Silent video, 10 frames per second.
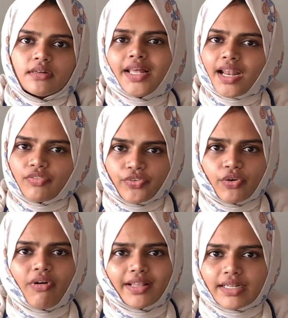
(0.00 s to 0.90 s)
There are
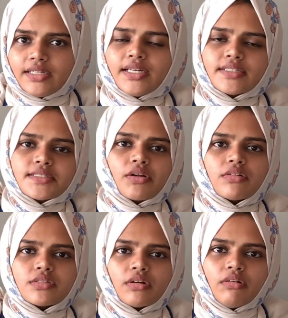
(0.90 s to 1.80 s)
few other tests
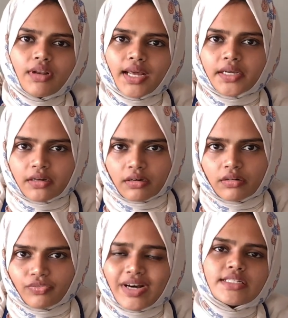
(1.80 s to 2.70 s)
also like
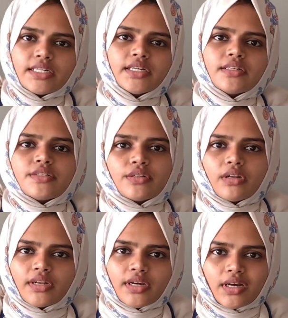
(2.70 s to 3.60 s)
fasting
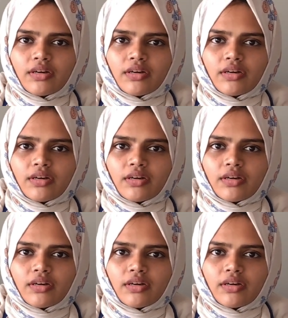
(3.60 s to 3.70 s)
insulin,